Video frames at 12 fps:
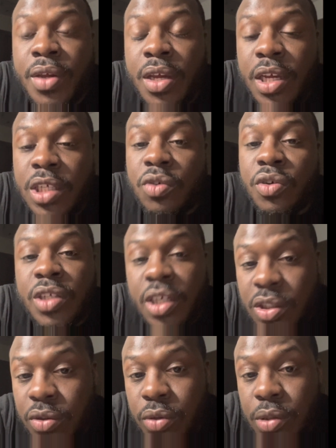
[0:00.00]
his
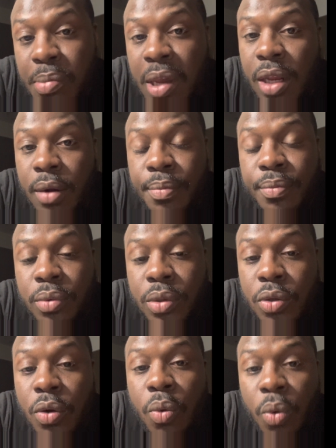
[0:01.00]
credentials made him,
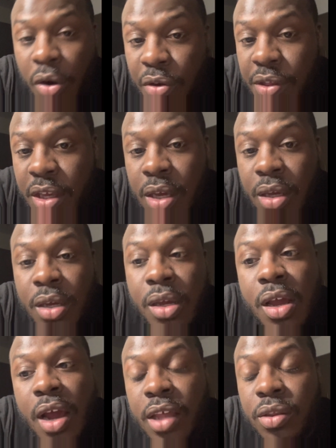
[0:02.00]
worthy.
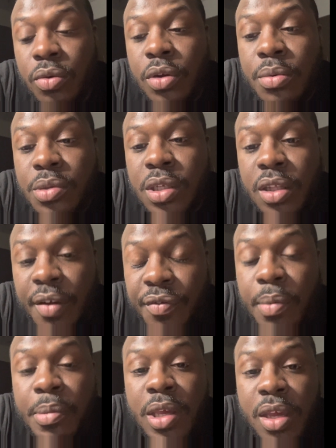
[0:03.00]
I thought he was enough
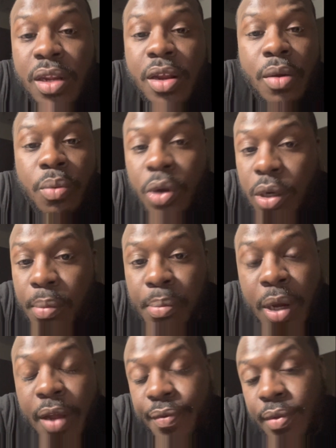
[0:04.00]
to be in there with him,
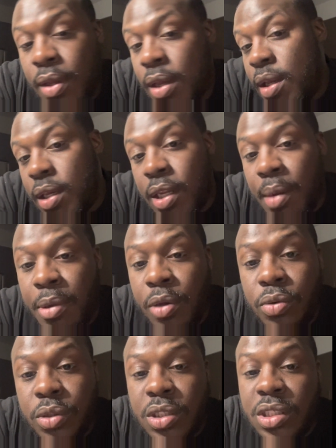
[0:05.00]
but,
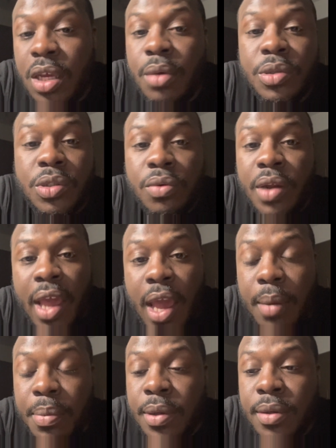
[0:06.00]
who's to say what's going to
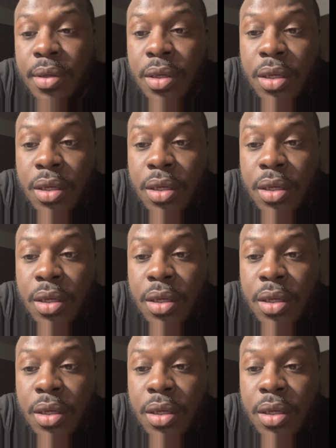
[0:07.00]
happen